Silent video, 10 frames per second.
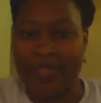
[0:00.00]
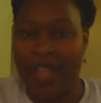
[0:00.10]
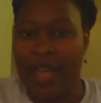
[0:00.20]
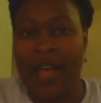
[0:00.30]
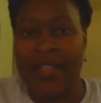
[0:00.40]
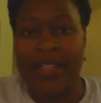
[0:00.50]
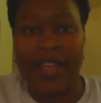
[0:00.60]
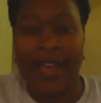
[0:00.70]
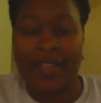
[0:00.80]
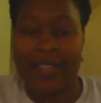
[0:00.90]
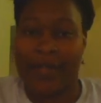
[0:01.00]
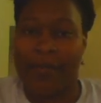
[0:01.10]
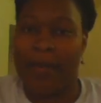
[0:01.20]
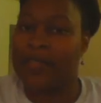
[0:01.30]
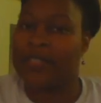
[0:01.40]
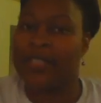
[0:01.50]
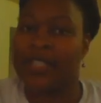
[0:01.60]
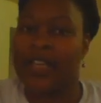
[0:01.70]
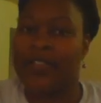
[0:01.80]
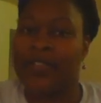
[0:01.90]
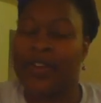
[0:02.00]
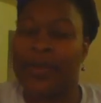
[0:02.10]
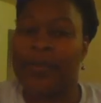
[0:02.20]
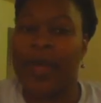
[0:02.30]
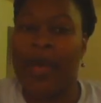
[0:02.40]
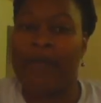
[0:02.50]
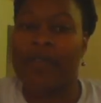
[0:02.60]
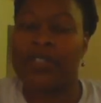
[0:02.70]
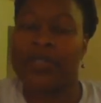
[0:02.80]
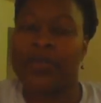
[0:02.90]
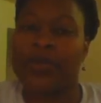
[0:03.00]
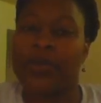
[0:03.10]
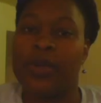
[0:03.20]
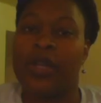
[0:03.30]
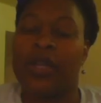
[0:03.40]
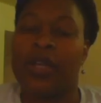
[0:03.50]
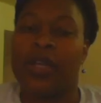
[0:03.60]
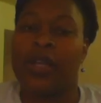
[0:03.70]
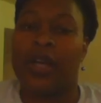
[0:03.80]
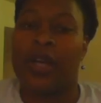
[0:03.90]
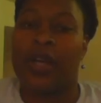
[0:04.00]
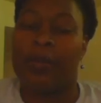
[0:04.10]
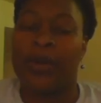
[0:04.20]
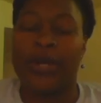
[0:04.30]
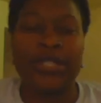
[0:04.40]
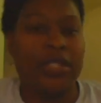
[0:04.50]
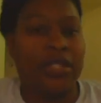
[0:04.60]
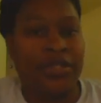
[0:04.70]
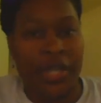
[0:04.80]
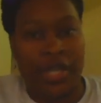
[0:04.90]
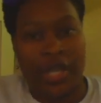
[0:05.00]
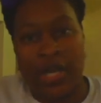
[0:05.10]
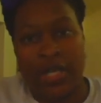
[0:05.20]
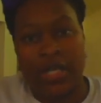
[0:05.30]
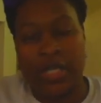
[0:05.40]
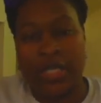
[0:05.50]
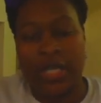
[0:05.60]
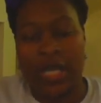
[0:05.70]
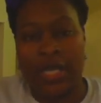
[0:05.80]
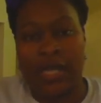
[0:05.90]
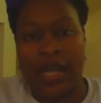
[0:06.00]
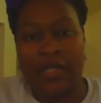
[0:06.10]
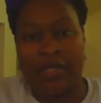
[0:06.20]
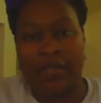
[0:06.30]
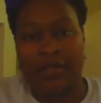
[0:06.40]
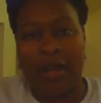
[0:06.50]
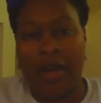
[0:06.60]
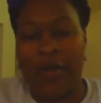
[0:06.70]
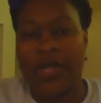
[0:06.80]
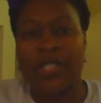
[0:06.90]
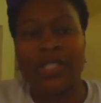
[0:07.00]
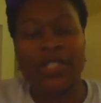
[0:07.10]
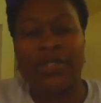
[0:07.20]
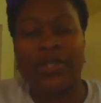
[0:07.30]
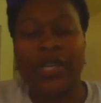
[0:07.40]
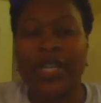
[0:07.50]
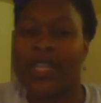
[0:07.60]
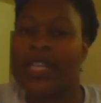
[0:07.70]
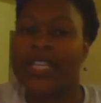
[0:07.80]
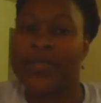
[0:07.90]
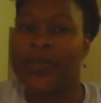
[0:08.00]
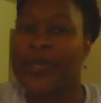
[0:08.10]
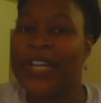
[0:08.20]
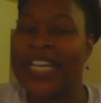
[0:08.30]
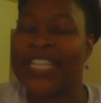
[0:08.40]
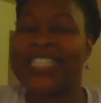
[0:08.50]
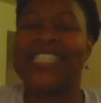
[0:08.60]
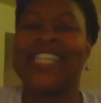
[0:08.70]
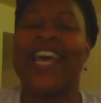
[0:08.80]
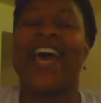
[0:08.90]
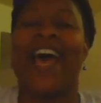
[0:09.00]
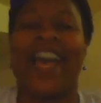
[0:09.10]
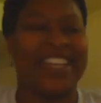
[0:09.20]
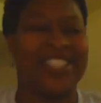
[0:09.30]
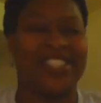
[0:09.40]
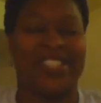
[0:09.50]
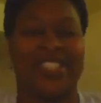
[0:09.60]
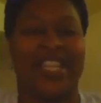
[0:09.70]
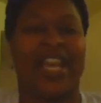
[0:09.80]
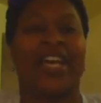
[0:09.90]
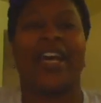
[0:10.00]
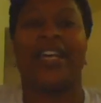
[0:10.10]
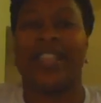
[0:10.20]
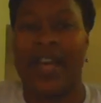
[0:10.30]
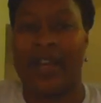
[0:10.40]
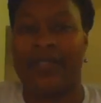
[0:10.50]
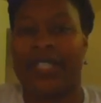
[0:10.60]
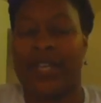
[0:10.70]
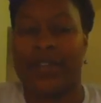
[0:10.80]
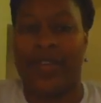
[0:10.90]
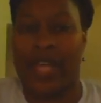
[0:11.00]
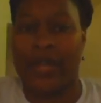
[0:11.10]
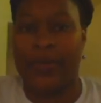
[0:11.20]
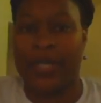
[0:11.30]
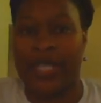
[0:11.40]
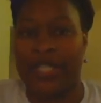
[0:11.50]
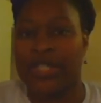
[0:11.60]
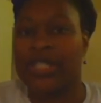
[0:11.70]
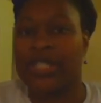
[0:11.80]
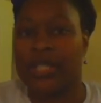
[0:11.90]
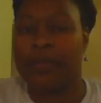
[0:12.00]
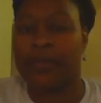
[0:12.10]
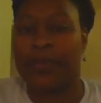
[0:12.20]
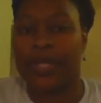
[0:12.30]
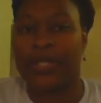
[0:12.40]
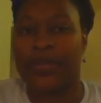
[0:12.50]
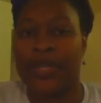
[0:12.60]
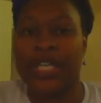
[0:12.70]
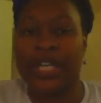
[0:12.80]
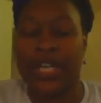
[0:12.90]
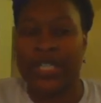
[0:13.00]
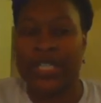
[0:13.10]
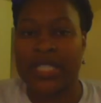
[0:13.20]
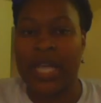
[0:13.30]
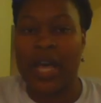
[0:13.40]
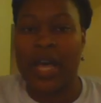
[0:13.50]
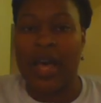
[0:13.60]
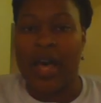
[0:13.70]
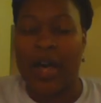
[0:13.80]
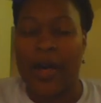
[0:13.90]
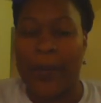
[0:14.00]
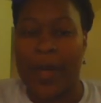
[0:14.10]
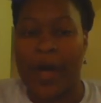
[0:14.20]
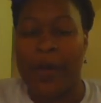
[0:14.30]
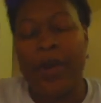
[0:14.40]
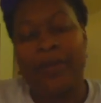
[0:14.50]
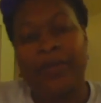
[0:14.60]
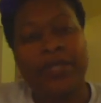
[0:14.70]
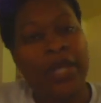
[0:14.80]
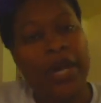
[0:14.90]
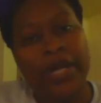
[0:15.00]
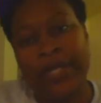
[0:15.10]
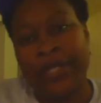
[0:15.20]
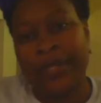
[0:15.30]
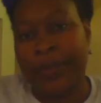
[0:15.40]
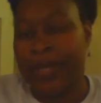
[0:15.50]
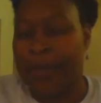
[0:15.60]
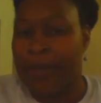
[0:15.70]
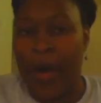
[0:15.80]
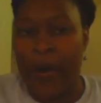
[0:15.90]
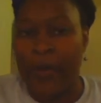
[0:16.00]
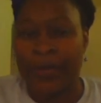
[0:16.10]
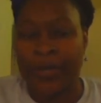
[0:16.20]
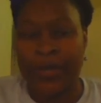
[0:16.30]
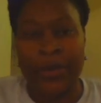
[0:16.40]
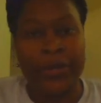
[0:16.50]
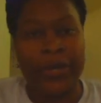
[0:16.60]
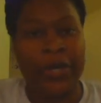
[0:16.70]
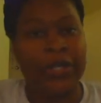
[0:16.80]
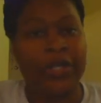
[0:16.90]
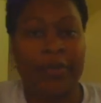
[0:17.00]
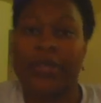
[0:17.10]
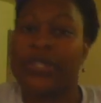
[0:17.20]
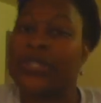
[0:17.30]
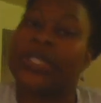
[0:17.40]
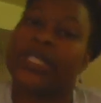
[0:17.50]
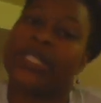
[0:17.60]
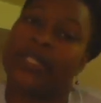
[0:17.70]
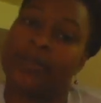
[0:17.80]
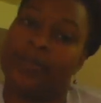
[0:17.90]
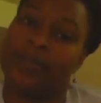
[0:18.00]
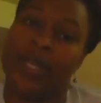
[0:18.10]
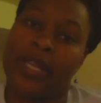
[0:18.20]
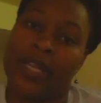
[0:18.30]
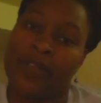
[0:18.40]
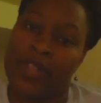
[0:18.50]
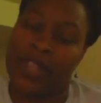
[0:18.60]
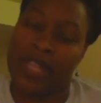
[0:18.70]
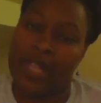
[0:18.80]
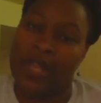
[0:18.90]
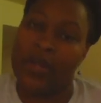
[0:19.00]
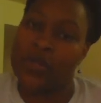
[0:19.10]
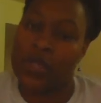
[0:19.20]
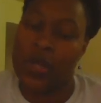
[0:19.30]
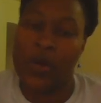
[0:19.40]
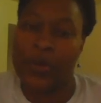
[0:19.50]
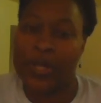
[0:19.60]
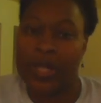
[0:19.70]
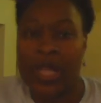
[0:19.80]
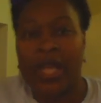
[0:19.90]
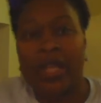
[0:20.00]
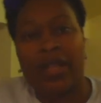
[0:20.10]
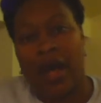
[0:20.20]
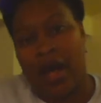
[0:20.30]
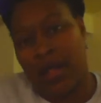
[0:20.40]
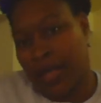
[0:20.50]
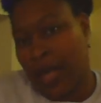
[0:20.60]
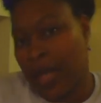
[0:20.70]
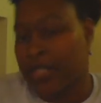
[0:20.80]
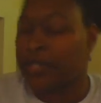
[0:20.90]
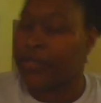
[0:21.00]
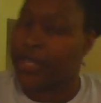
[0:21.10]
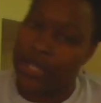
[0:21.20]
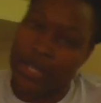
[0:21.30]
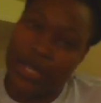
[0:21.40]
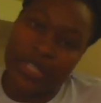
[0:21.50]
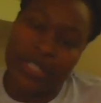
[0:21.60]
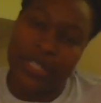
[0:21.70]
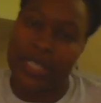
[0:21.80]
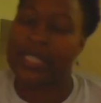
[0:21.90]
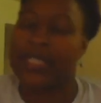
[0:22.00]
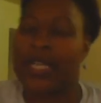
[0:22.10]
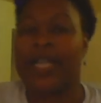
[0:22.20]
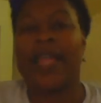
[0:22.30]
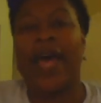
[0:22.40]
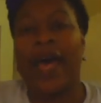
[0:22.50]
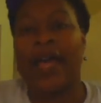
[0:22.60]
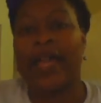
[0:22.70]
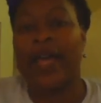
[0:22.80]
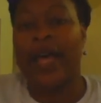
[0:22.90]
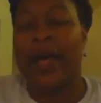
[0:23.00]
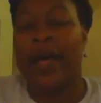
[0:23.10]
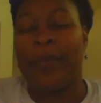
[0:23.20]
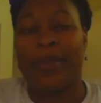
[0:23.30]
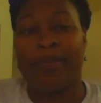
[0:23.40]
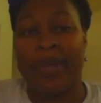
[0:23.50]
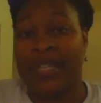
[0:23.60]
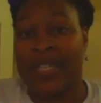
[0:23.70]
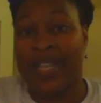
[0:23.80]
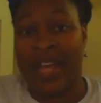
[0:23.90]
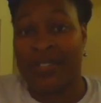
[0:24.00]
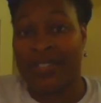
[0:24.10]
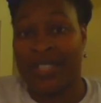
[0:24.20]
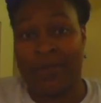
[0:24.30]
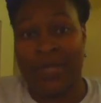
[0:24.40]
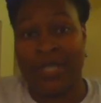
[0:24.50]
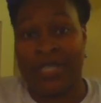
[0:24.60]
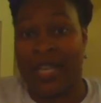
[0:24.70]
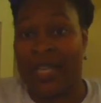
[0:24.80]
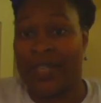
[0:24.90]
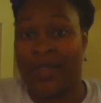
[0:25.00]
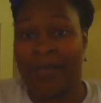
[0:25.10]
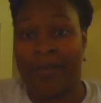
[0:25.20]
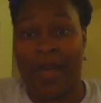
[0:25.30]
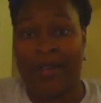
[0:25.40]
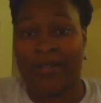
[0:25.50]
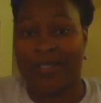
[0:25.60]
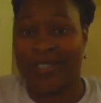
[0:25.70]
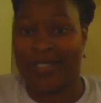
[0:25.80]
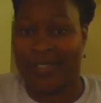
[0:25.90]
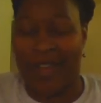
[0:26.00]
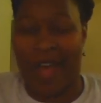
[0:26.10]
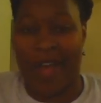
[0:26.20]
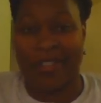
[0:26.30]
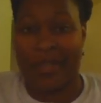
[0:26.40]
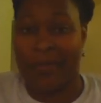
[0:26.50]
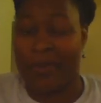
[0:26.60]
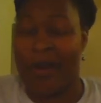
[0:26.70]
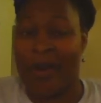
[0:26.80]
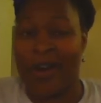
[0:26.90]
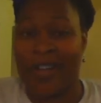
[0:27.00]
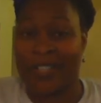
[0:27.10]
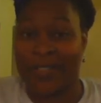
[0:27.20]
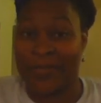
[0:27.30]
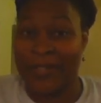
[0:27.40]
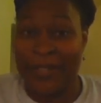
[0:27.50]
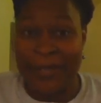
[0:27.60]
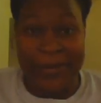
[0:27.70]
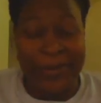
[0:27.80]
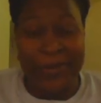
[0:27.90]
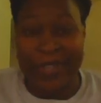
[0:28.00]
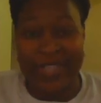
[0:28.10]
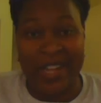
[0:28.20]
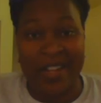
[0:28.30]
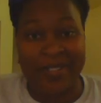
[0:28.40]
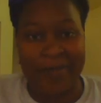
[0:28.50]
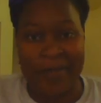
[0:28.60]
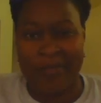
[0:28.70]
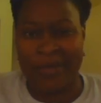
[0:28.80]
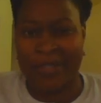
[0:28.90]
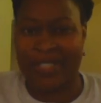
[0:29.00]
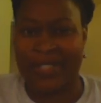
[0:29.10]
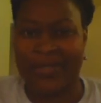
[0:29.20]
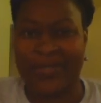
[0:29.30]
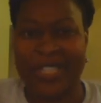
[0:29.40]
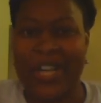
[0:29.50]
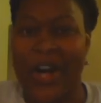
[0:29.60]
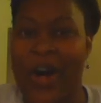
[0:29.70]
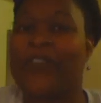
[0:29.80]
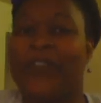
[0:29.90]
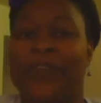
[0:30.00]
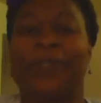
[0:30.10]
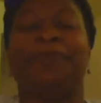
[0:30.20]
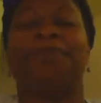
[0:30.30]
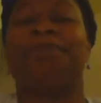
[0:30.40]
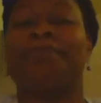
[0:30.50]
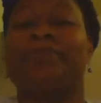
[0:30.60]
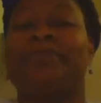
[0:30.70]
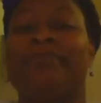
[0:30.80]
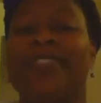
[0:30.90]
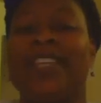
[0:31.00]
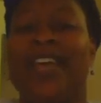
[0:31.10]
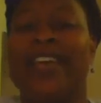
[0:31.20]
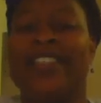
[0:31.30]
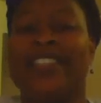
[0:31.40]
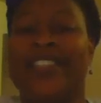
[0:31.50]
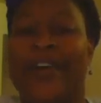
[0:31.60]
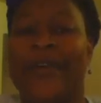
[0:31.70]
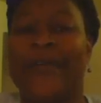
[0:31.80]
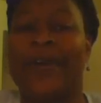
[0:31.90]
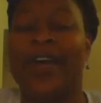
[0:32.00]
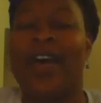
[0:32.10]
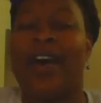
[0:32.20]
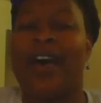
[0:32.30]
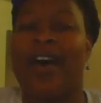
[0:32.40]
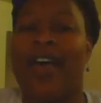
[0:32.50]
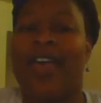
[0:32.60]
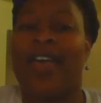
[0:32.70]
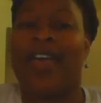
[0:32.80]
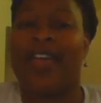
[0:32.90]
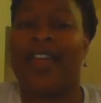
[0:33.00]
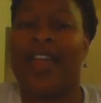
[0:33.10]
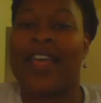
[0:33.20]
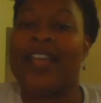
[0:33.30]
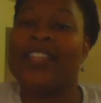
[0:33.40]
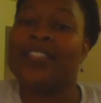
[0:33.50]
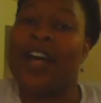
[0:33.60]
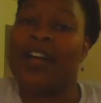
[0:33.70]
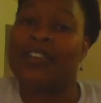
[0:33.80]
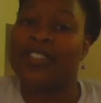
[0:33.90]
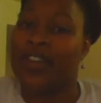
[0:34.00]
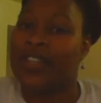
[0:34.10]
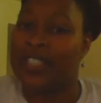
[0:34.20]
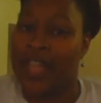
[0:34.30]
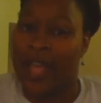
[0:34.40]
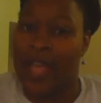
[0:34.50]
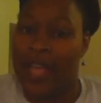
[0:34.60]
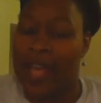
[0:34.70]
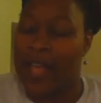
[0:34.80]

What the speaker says: I got the idea basically from having to purchase greeting cards and not always enjoying the experience. I guess you could say I kind of have a love-hate relationship with greeting cards. I'll probably talk a little bit about, you know, the commercialism and everything that goes along with the holidays and greeting cards and things like that. But mainly, I'll just be telling you about how some cards are really cool and how some of them are just really awful. And I guess I'll start today.